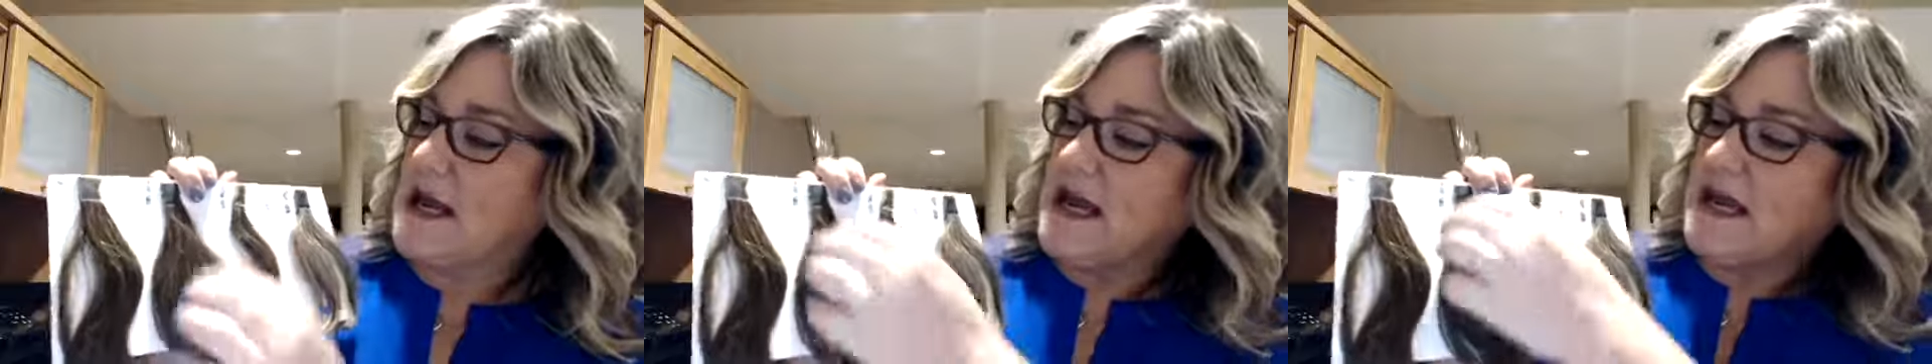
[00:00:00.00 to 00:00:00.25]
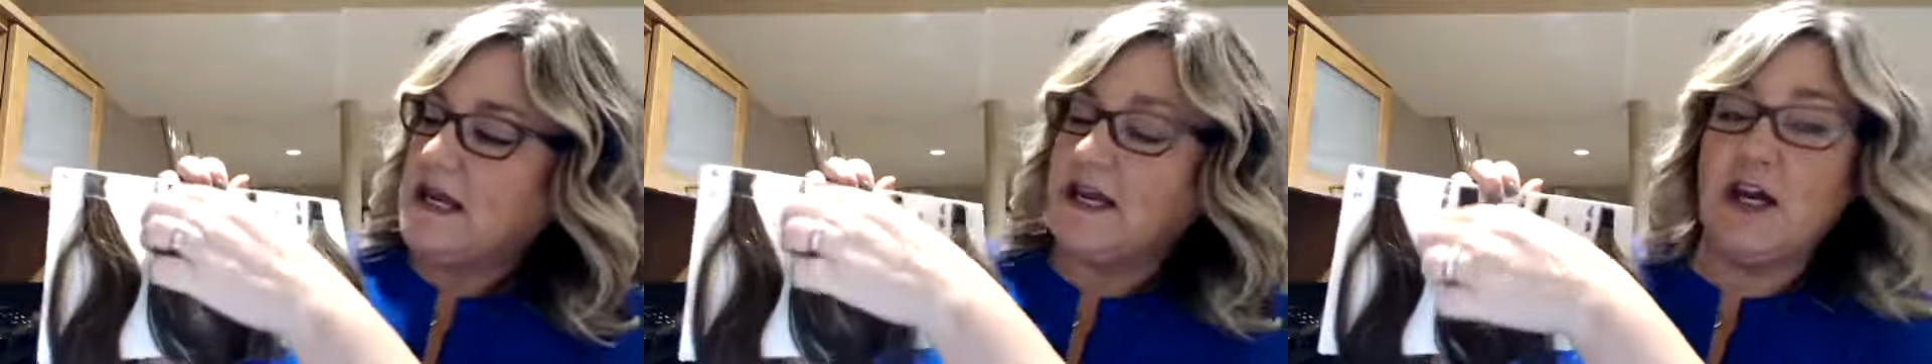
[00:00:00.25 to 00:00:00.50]

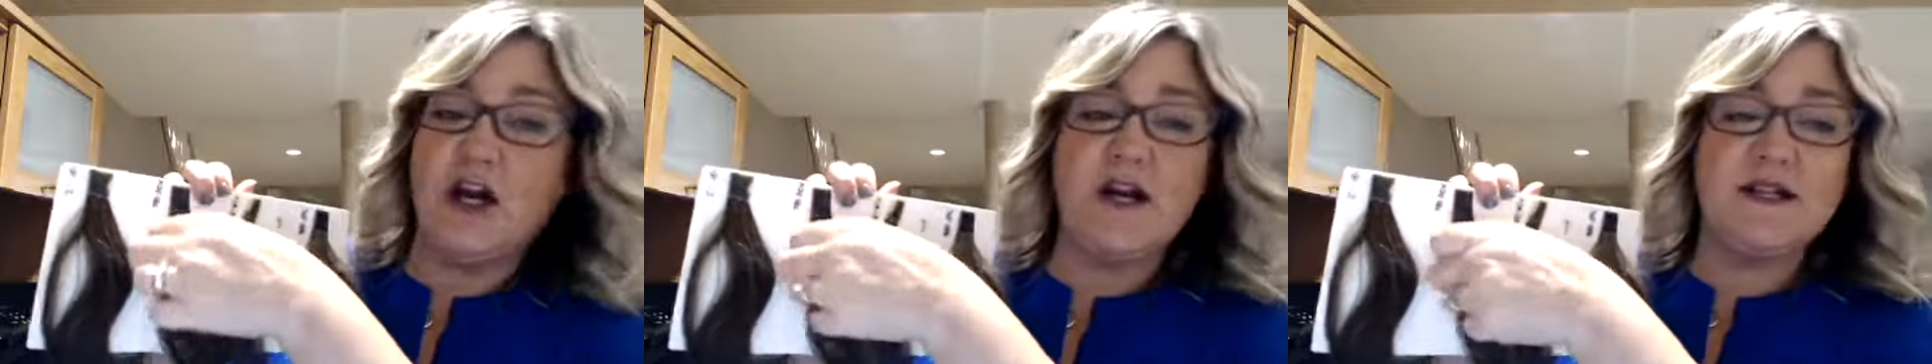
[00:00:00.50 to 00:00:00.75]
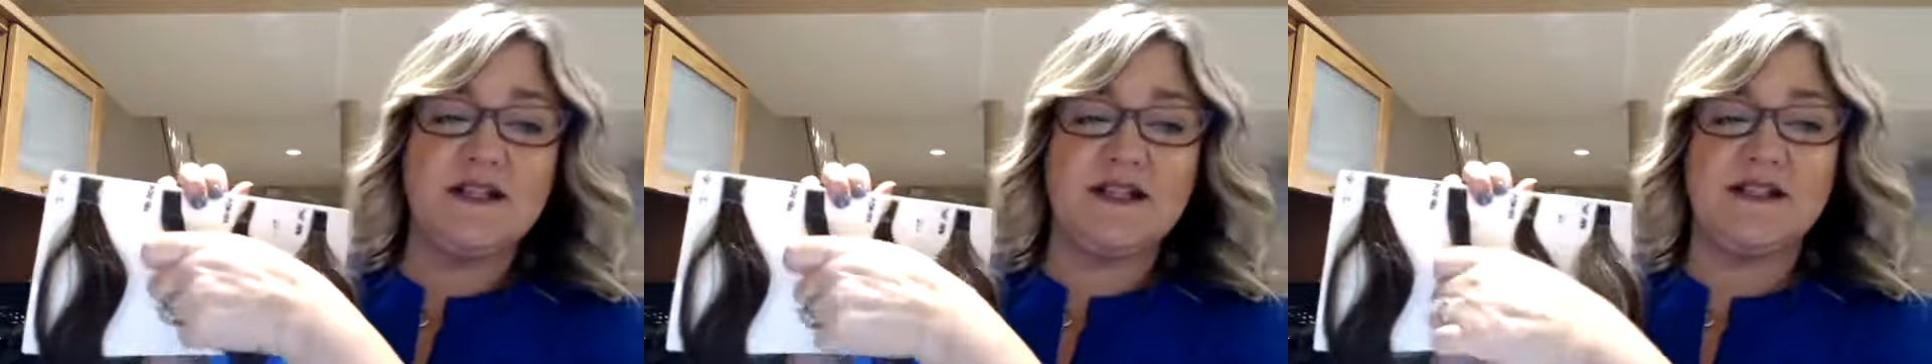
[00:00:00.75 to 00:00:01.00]
Here
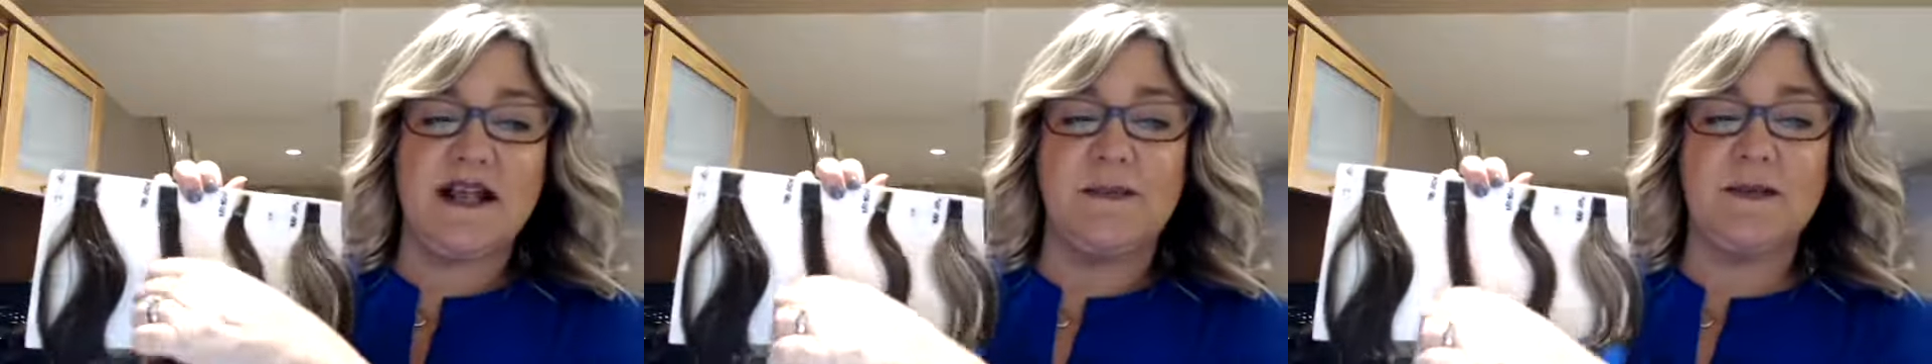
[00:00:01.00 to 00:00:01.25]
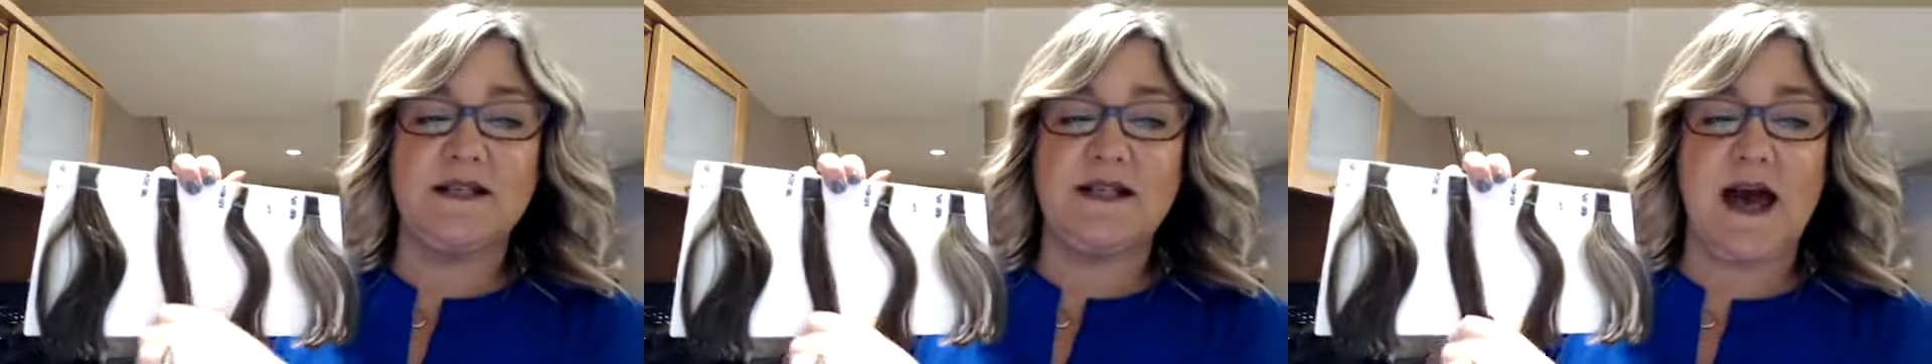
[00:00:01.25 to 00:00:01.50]
is the same
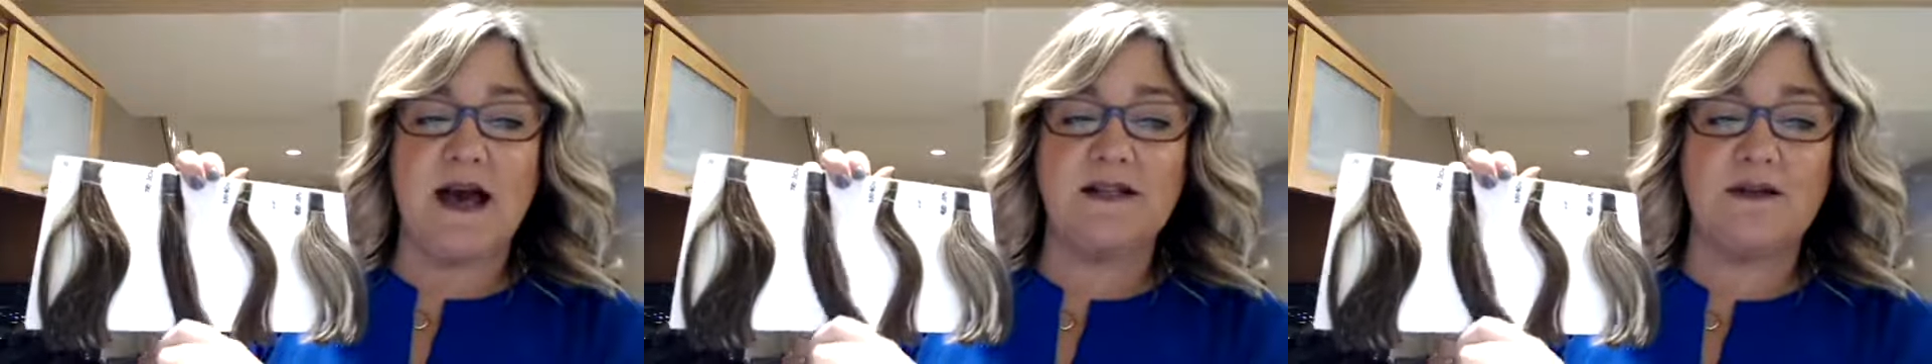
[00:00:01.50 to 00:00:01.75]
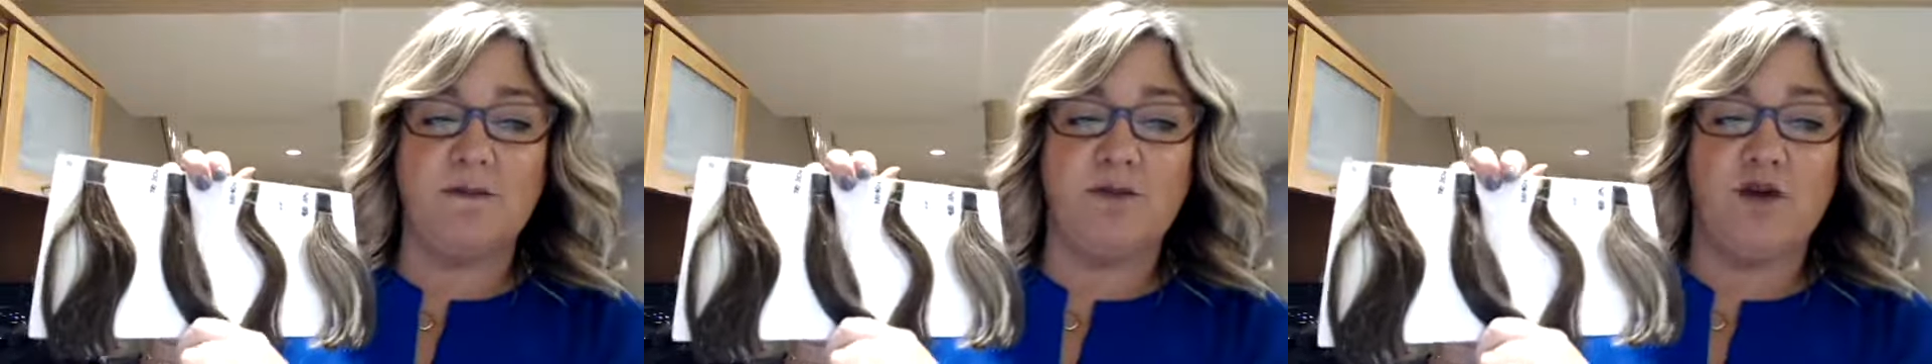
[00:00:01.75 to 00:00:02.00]

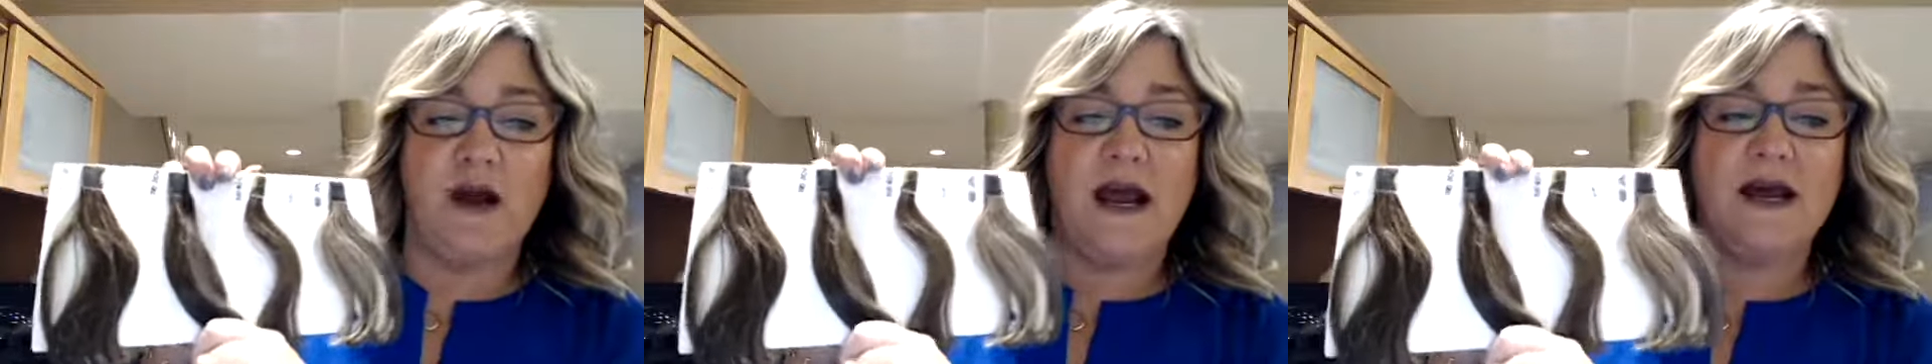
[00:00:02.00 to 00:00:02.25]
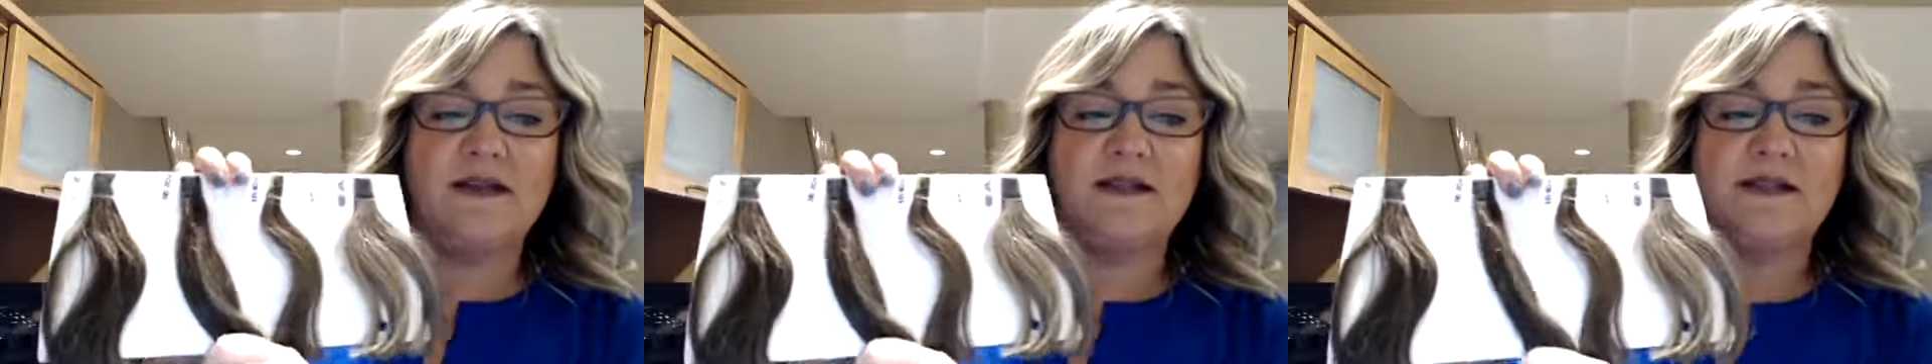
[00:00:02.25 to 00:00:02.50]
exact brand,